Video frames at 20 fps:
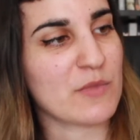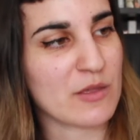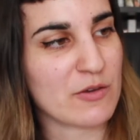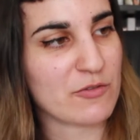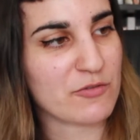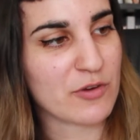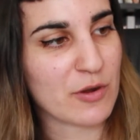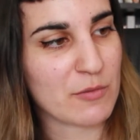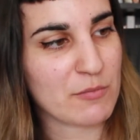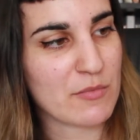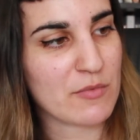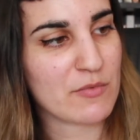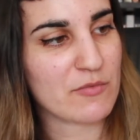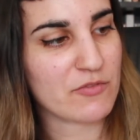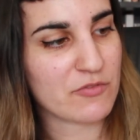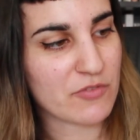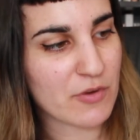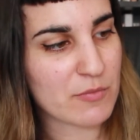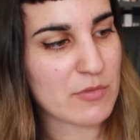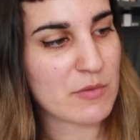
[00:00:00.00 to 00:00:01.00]

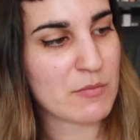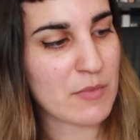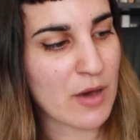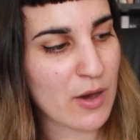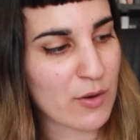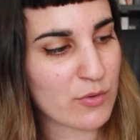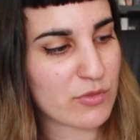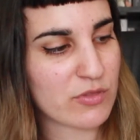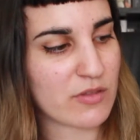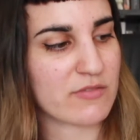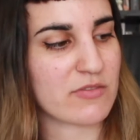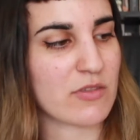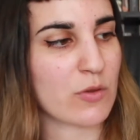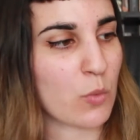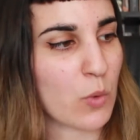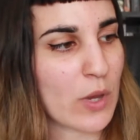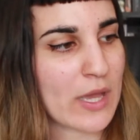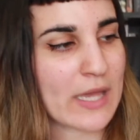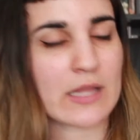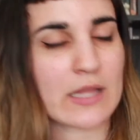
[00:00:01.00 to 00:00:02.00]
from the Mouth of the
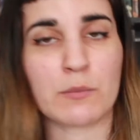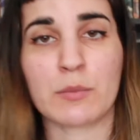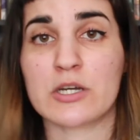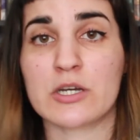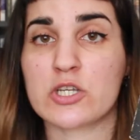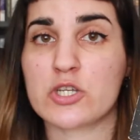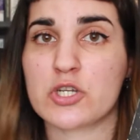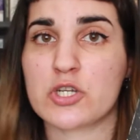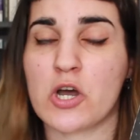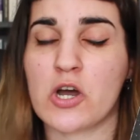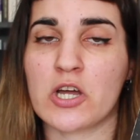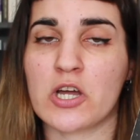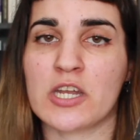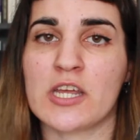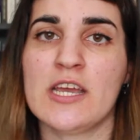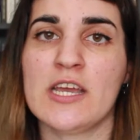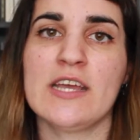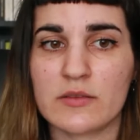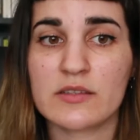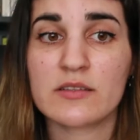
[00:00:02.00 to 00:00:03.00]
Whale by Sjon.
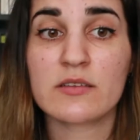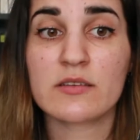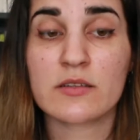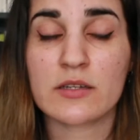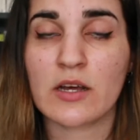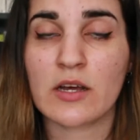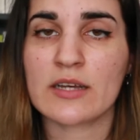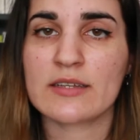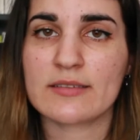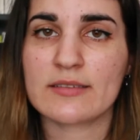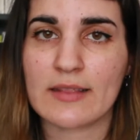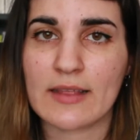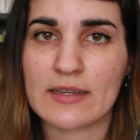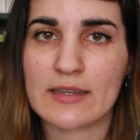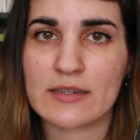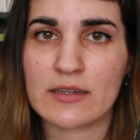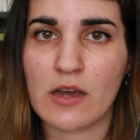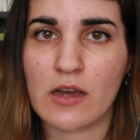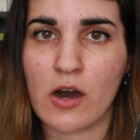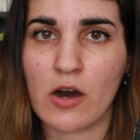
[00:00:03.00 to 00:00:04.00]
This is an
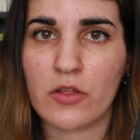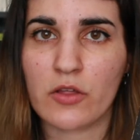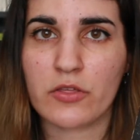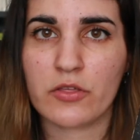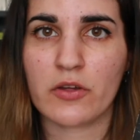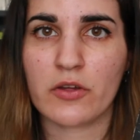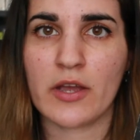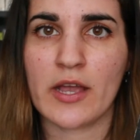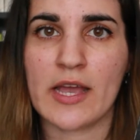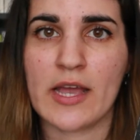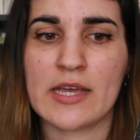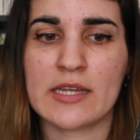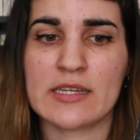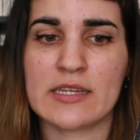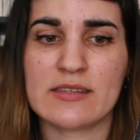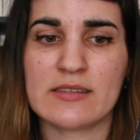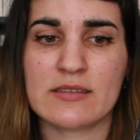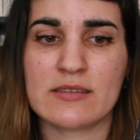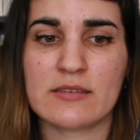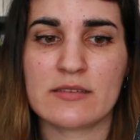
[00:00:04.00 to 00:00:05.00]
Icelandic author, and
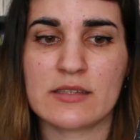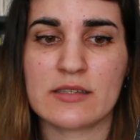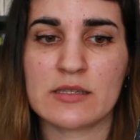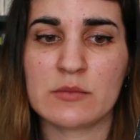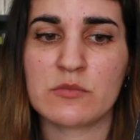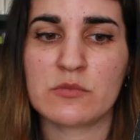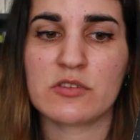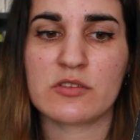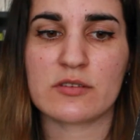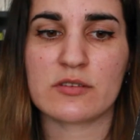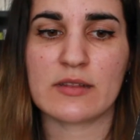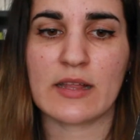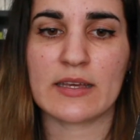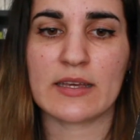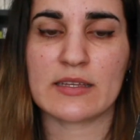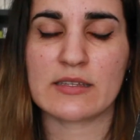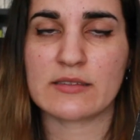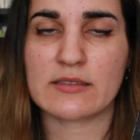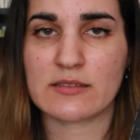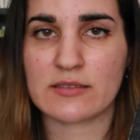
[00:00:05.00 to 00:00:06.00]
it seems
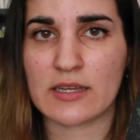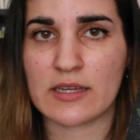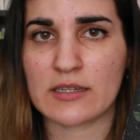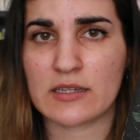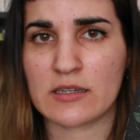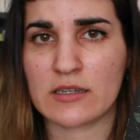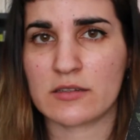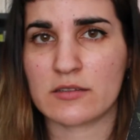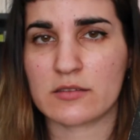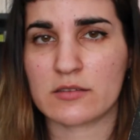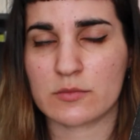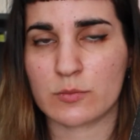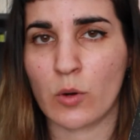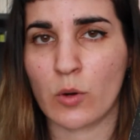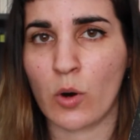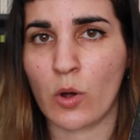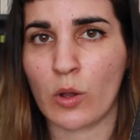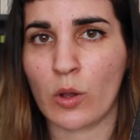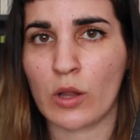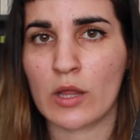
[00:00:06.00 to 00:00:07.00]
like it's set in a
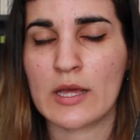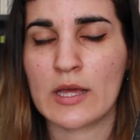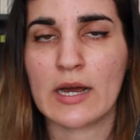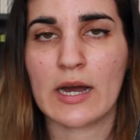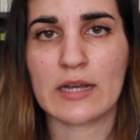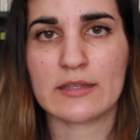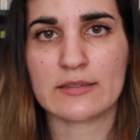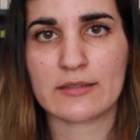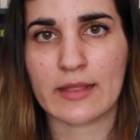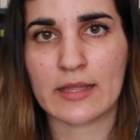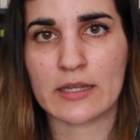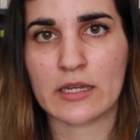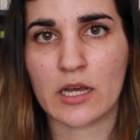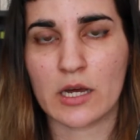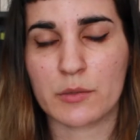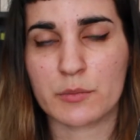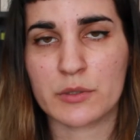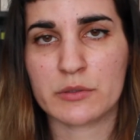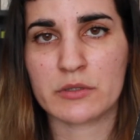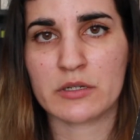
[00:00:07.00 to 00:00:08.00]
small Icelandic
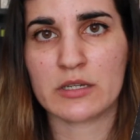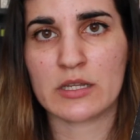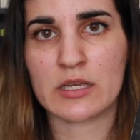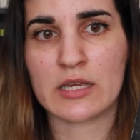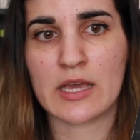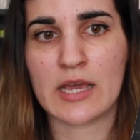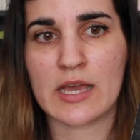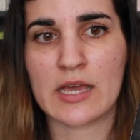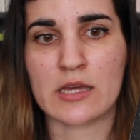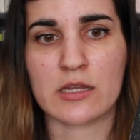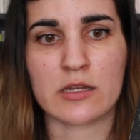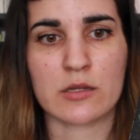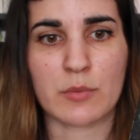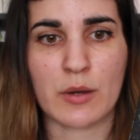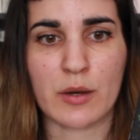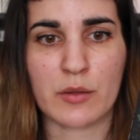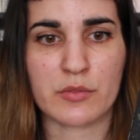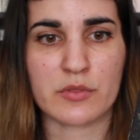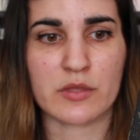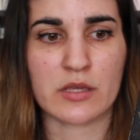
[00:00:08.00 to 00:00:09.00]
community and
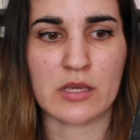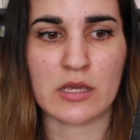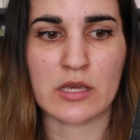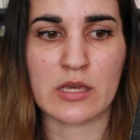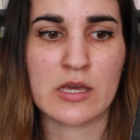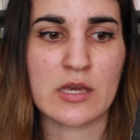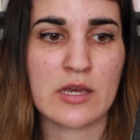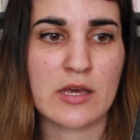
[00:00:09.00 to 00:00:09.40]
about the